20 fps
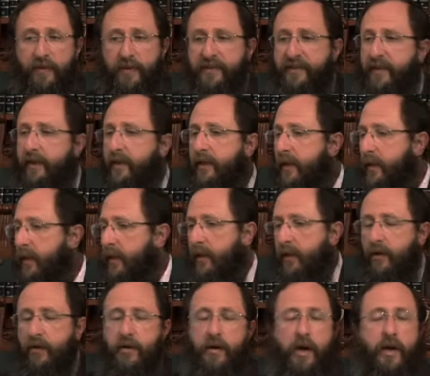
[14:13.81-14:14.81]
They said,
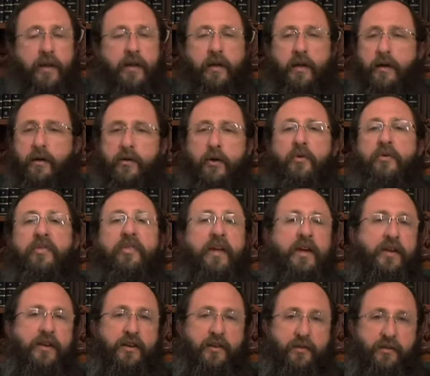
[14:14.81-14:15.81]
not here, no
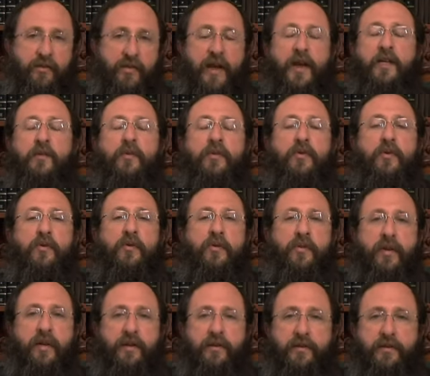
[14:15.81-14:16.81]
thank you. Thanks, but no
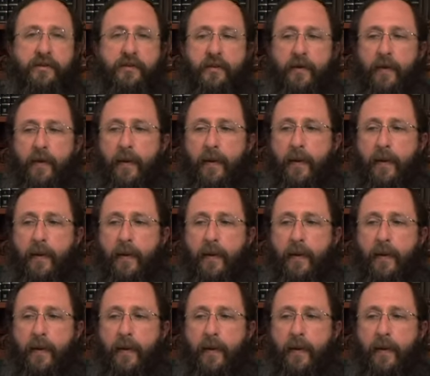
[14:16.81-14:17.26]
thanks.